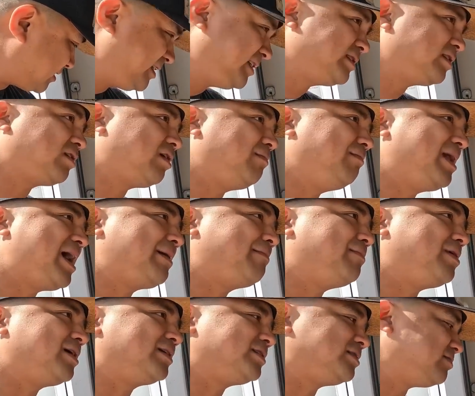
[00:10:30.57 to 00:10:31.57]
These are called black
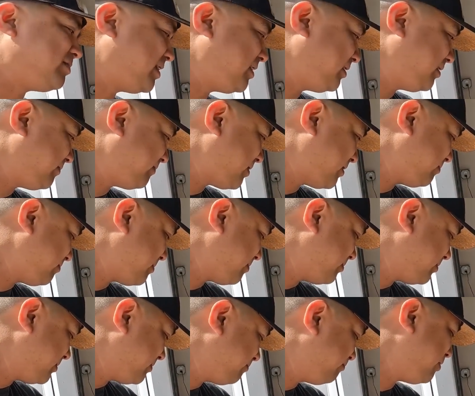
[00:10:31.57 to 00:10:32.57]
boxes, right?
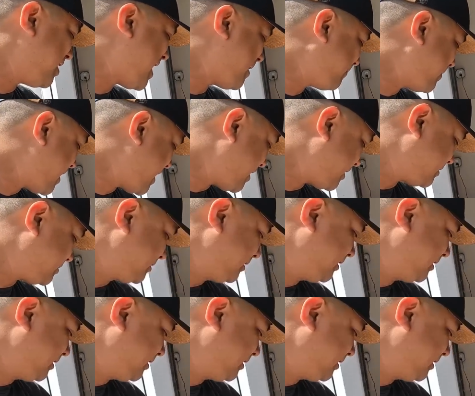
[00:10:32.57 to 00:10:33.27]
Black packs.